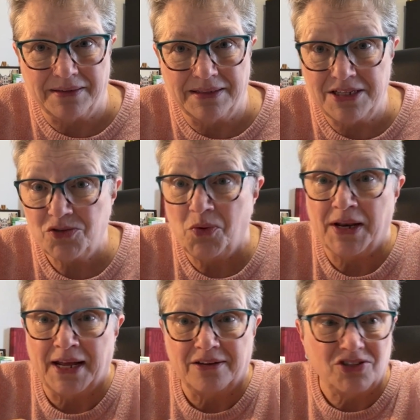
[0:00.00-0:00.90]
This one
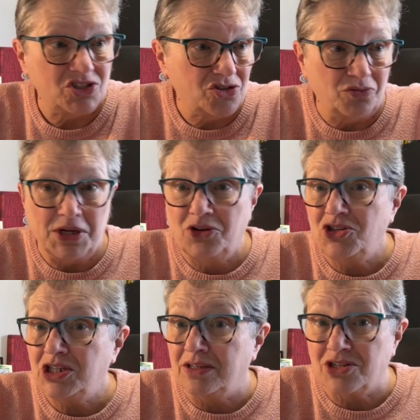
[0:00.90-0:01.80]
had just 3
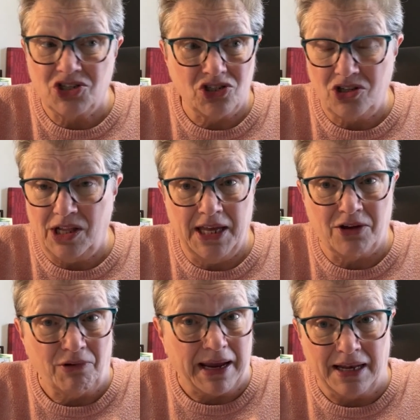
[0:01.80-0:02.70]
cushions. It just looked like a
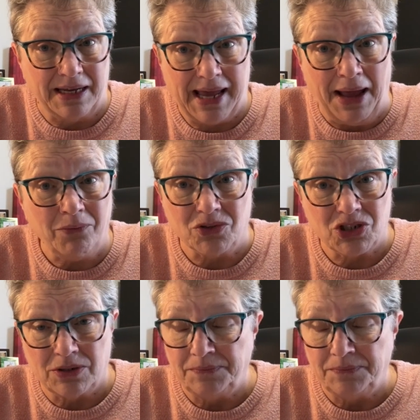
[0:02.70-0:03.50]
regular couch.